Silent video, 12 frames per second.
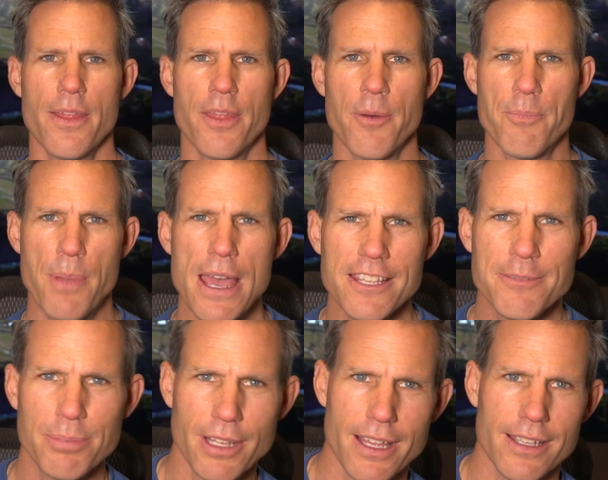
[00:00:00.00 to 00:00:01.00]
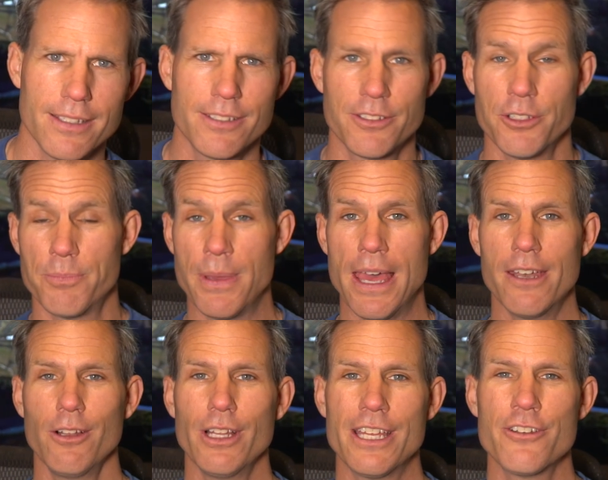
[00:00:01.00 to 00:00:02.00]
The best place to
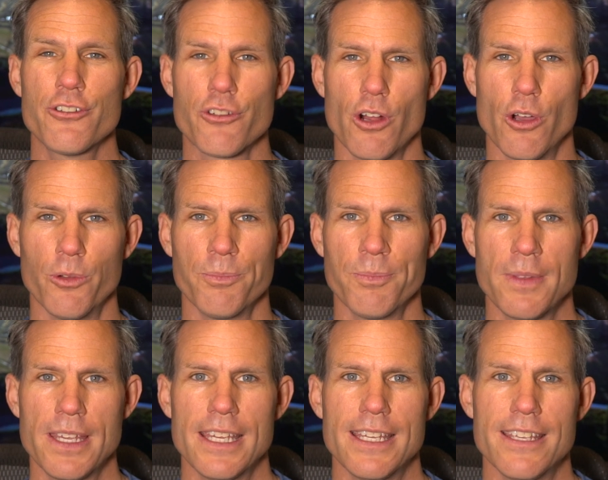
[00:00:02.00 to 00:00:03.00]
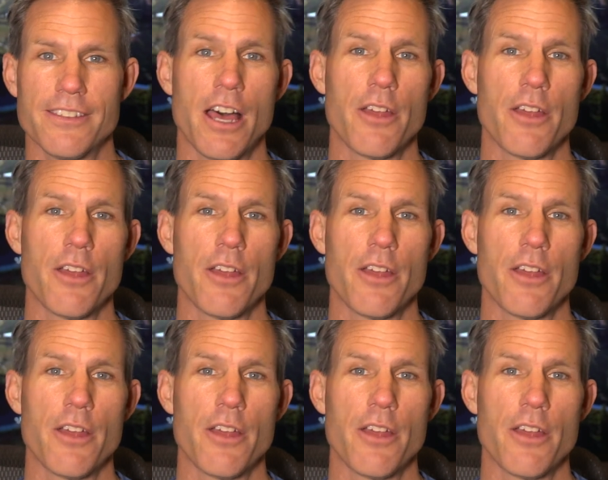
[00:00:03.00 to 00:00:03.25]
pedal in drone is